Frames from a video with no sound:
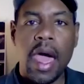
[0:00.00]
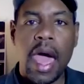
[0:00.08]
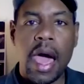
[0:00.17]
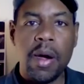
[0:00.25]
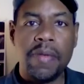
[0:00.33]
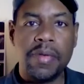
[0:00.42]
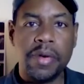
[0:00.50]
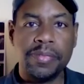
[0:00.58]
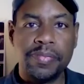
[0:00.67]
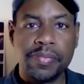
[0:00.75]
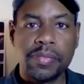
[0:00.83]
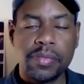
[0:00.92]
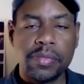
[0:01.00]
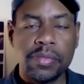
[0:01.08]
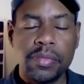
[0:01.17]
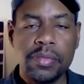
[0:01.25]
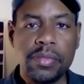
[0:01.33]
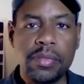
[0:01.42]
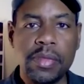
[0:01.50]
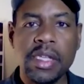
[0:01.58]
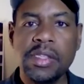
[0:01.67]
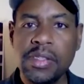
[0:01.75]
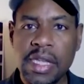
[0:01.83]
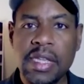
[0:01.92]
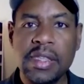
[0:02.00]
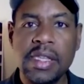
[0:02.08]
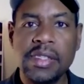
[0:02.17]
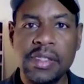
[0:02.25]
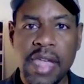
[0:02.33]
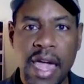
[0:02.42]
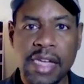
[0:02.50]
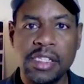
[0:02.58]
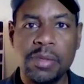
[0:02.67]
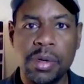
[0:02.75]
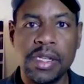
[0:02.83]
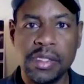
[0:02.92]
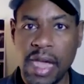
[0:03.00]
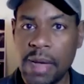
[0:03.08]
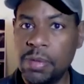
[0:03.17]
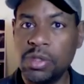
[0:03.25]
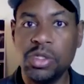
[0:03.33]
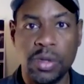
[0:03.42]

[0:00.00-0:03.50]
However, seeing these tangible examples,